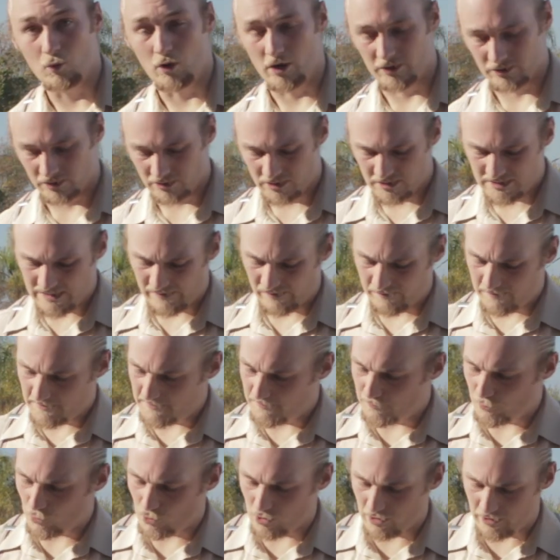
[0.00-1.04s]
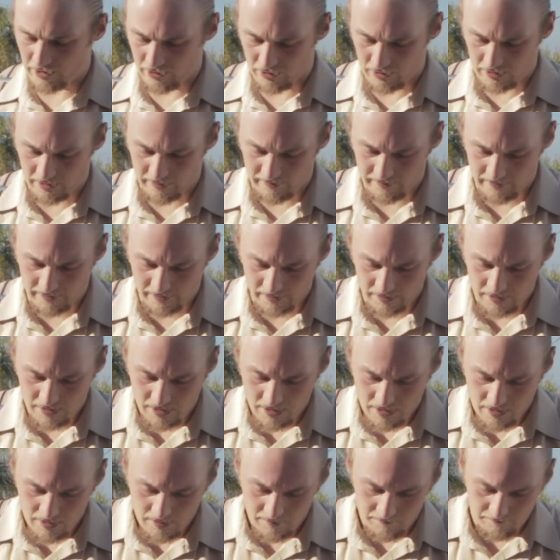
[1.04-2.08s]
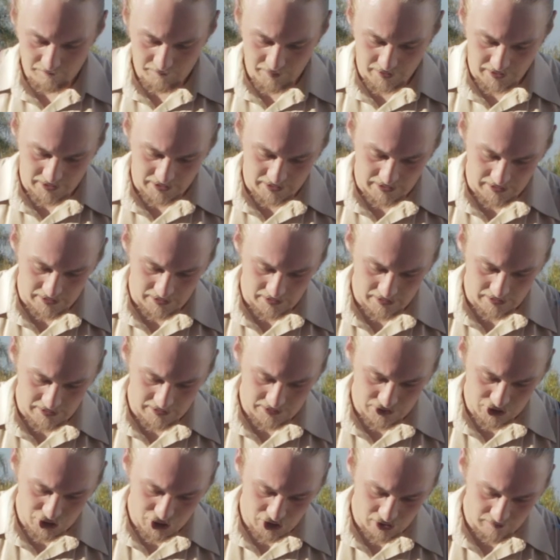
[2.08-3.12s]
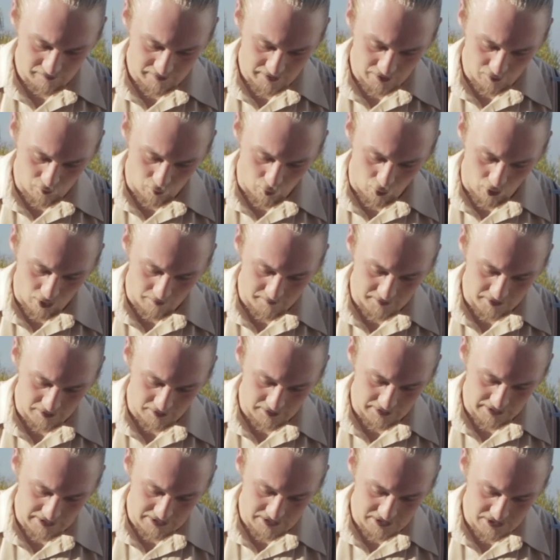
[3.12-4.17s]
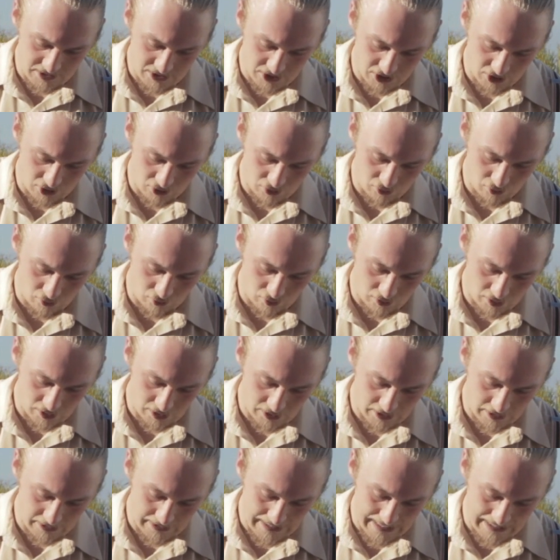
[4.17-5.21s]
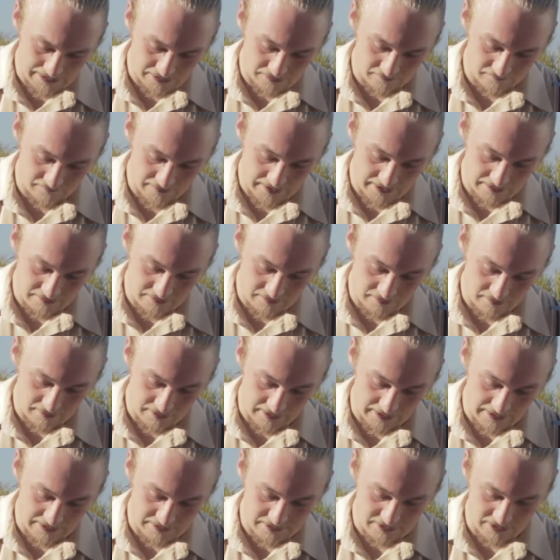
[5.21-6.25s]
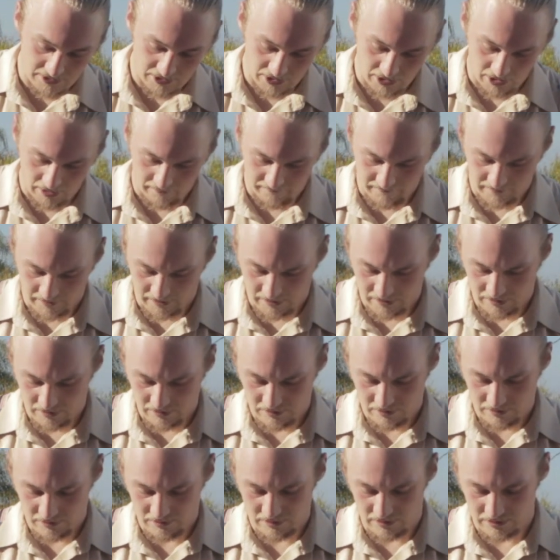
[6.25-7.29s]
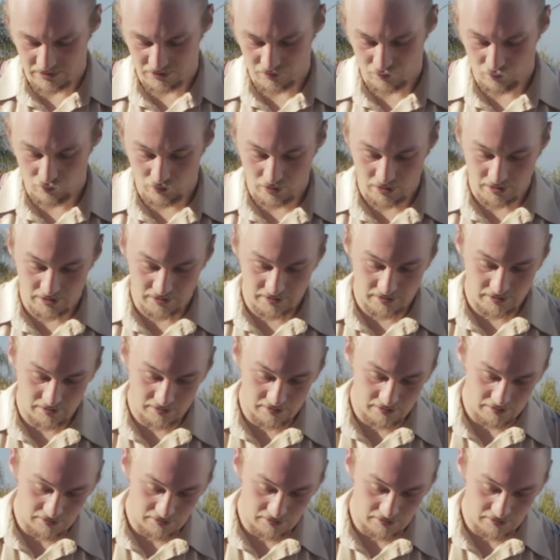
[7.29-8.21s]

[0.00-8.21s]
water. It doesn't have to be boiling or anything, but it should be warm at least to activate the instant coffee. There's 1,